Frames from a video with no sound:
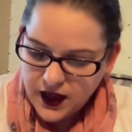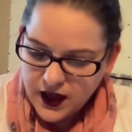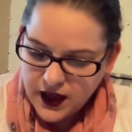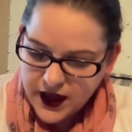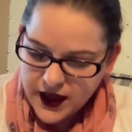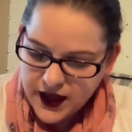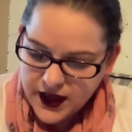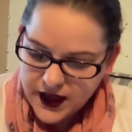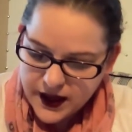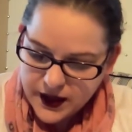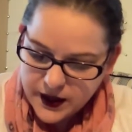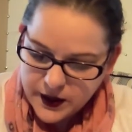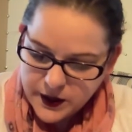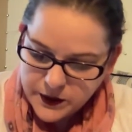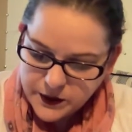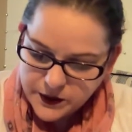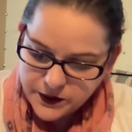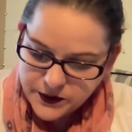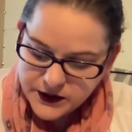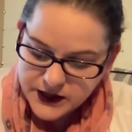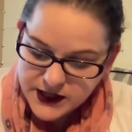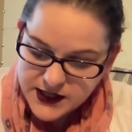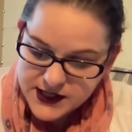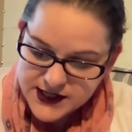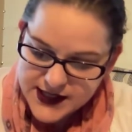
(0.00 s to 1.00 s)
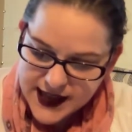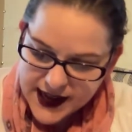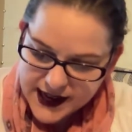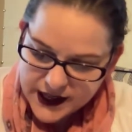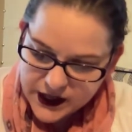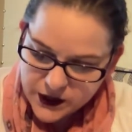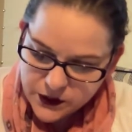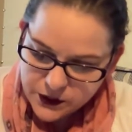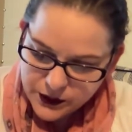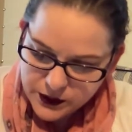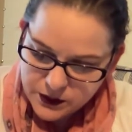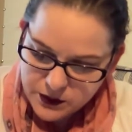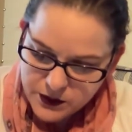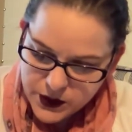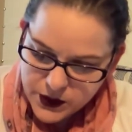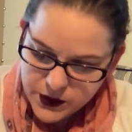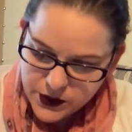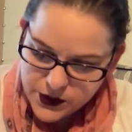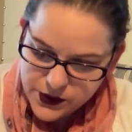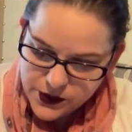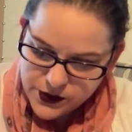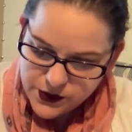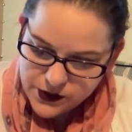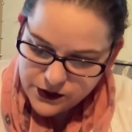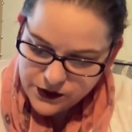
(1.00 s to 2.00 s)
The second
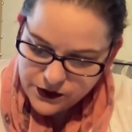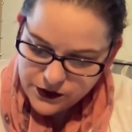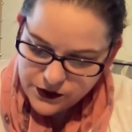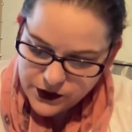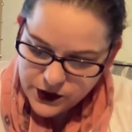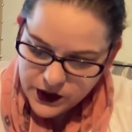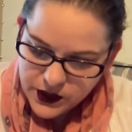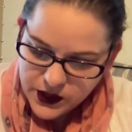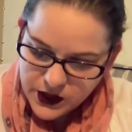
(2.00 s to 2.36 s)
remove,